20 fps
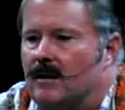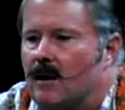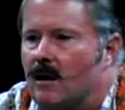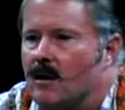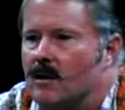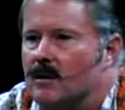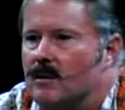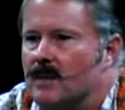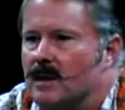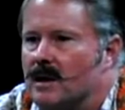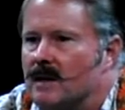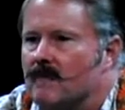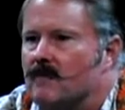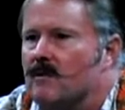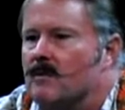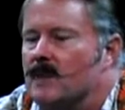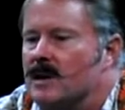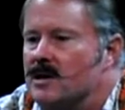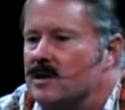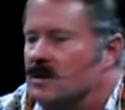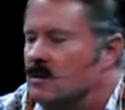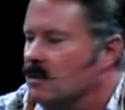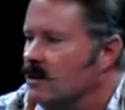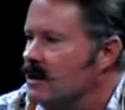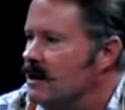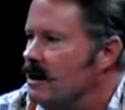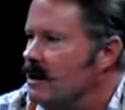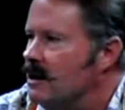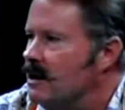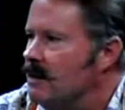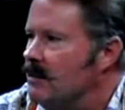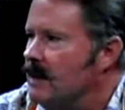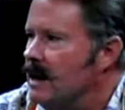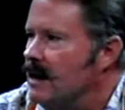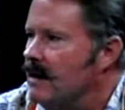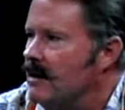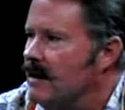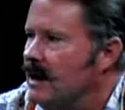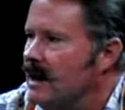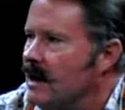All the information we're talking
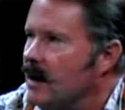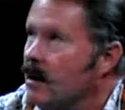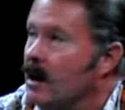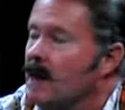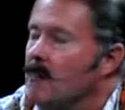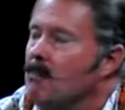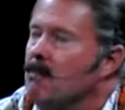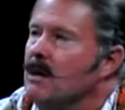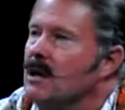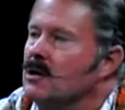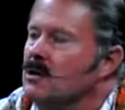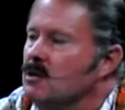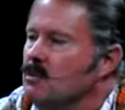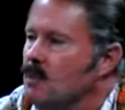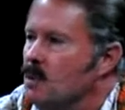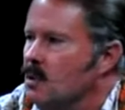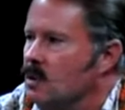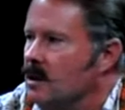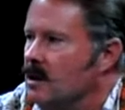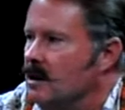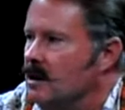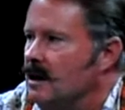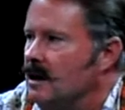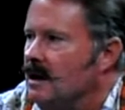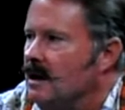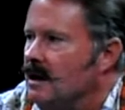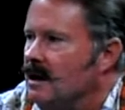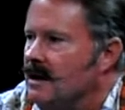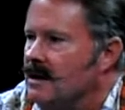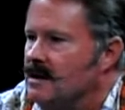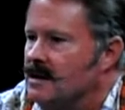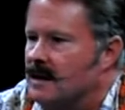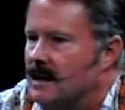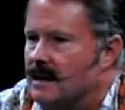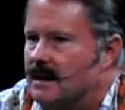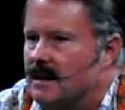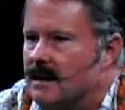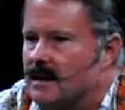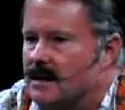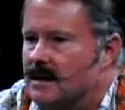about now and much more is
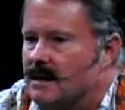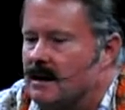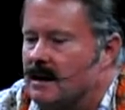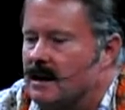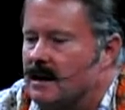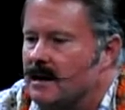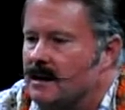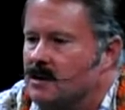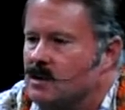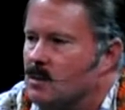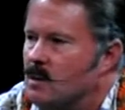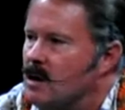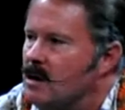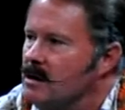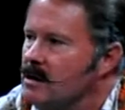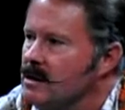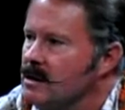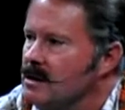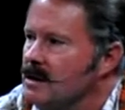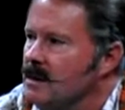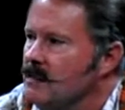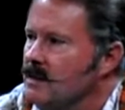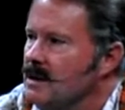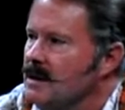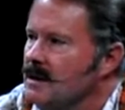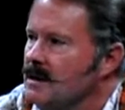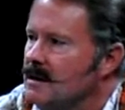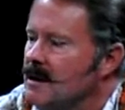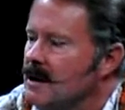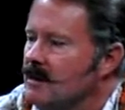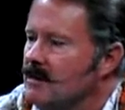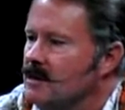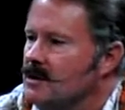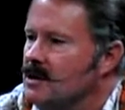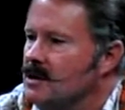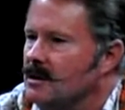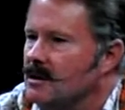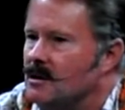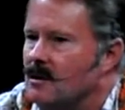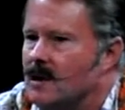at that site, as well as up in the top
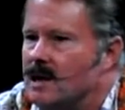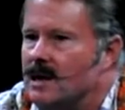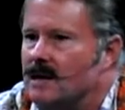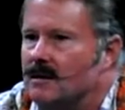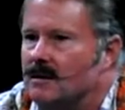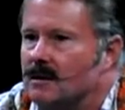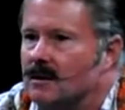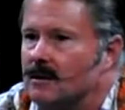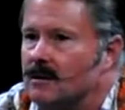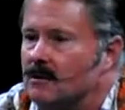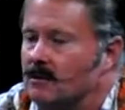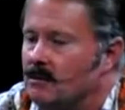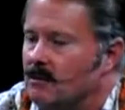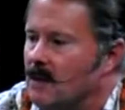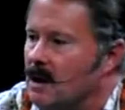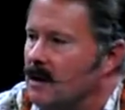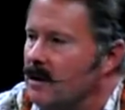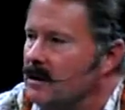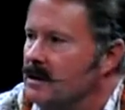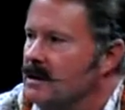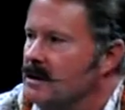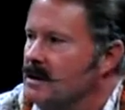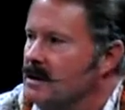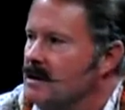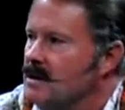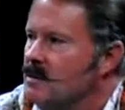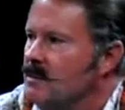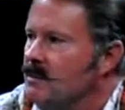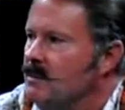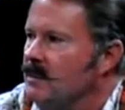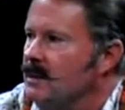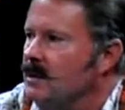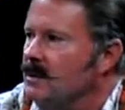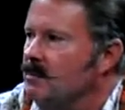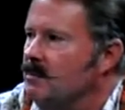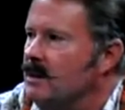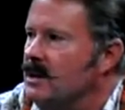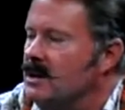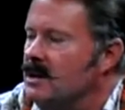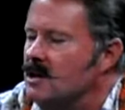is a green little mark that says
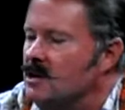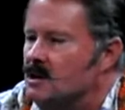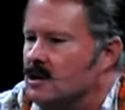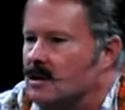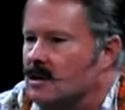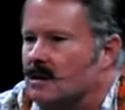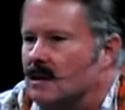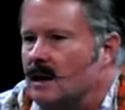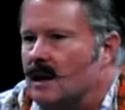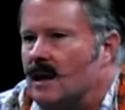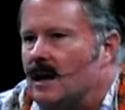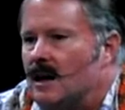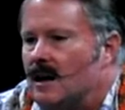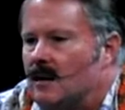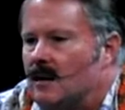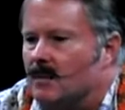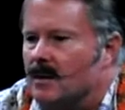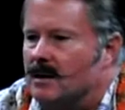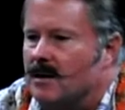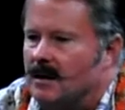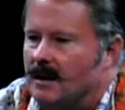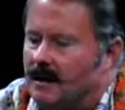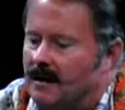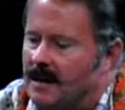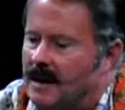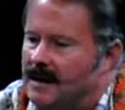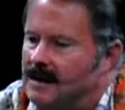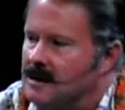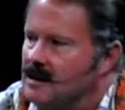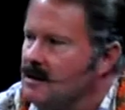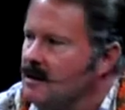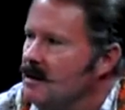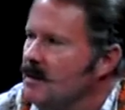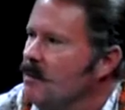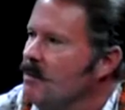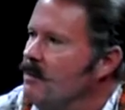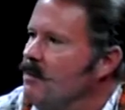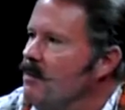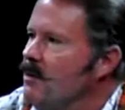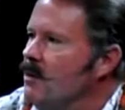petition. But that's
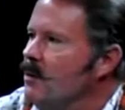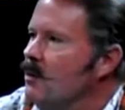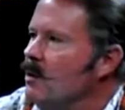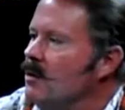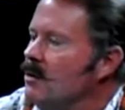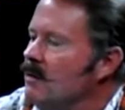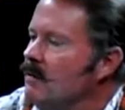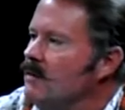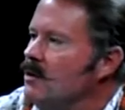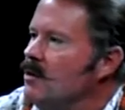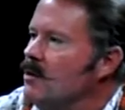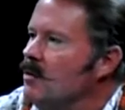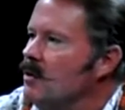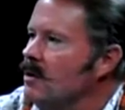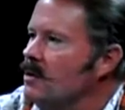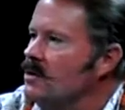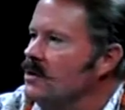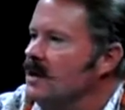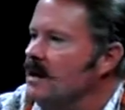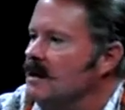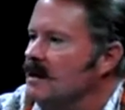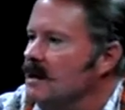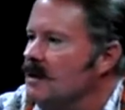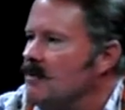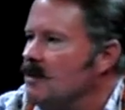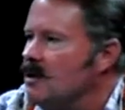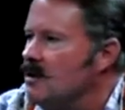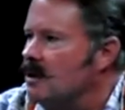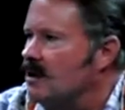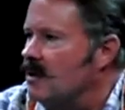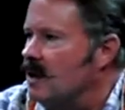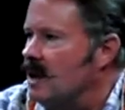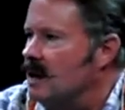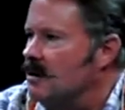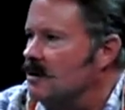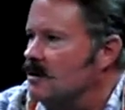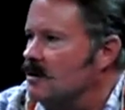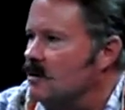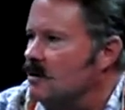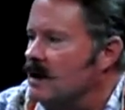where the viewers can
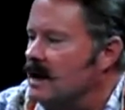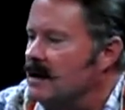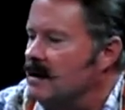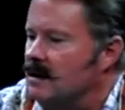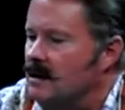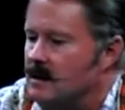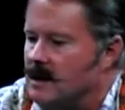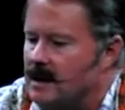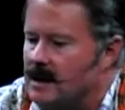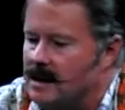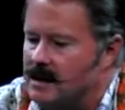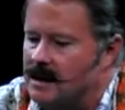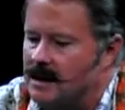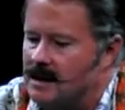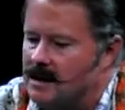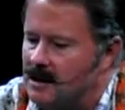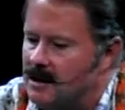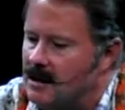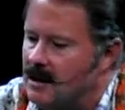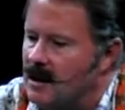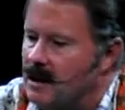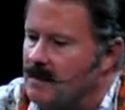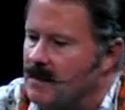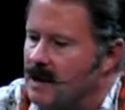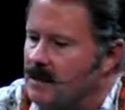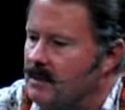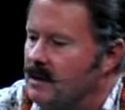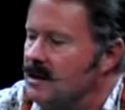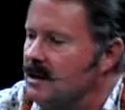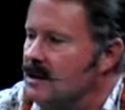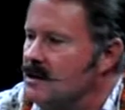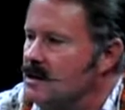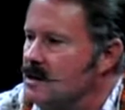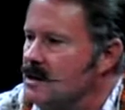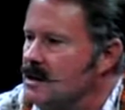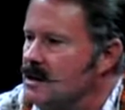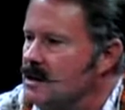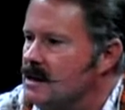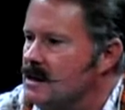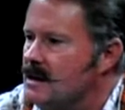communicate directly, because each time that
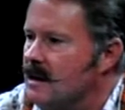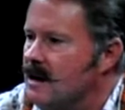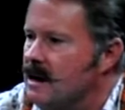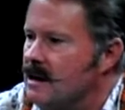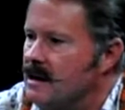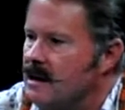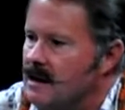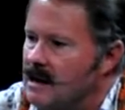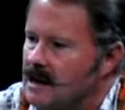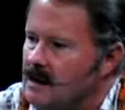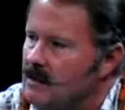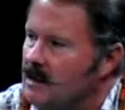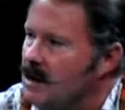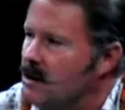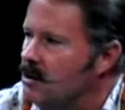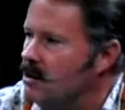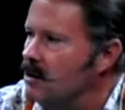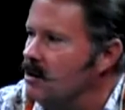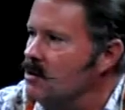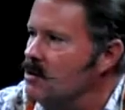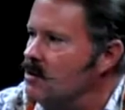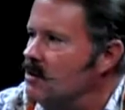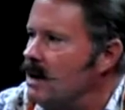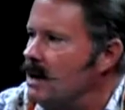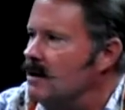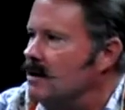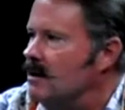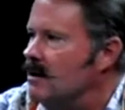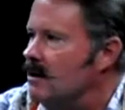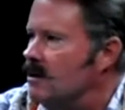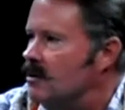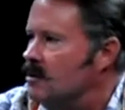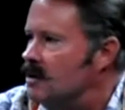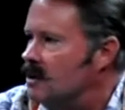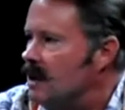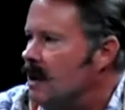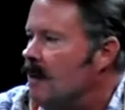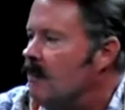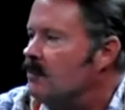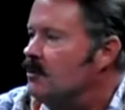petition is signed, an email goes right to
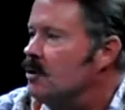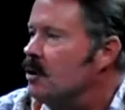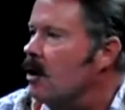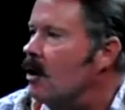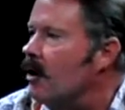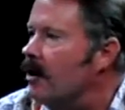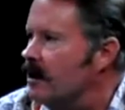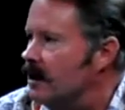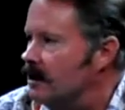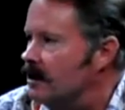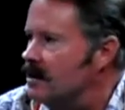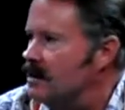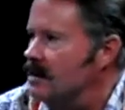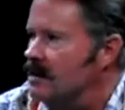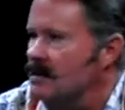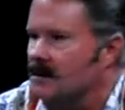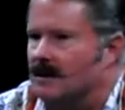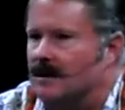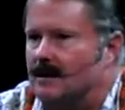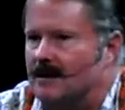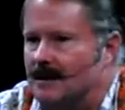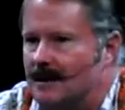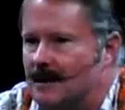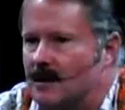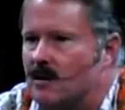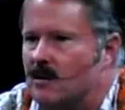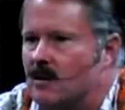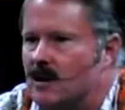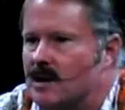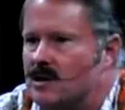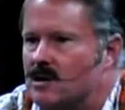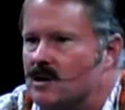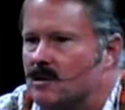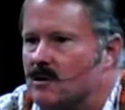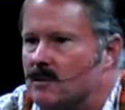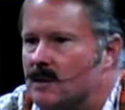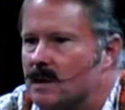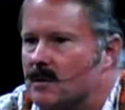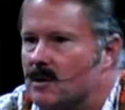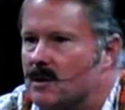those targets, the
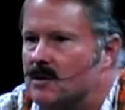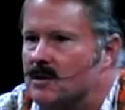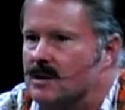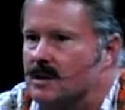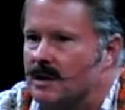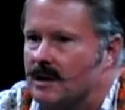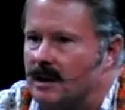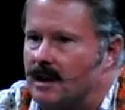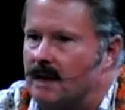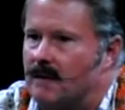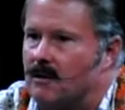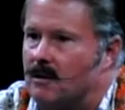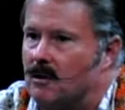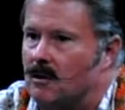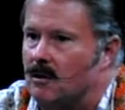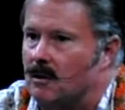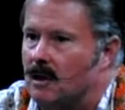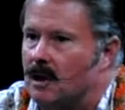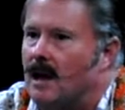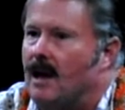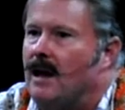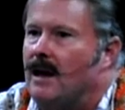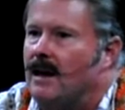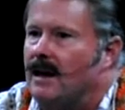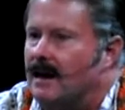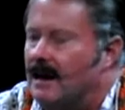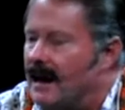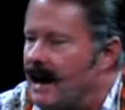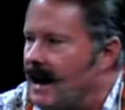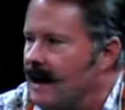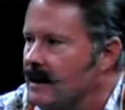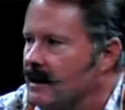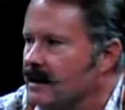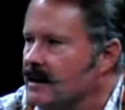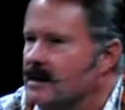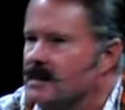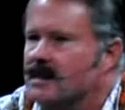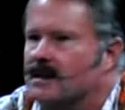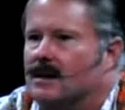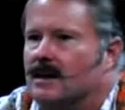congressional members and the governor and
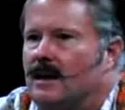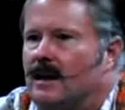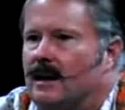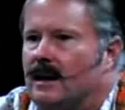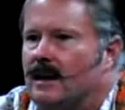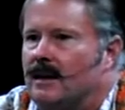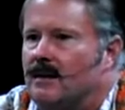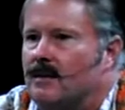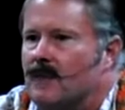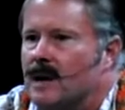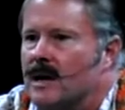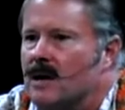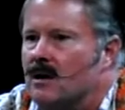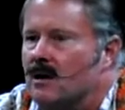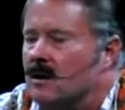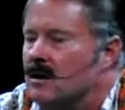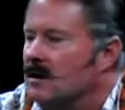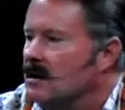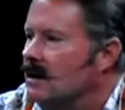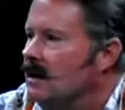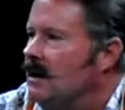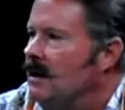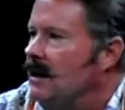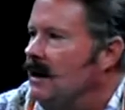candidates and the mayor,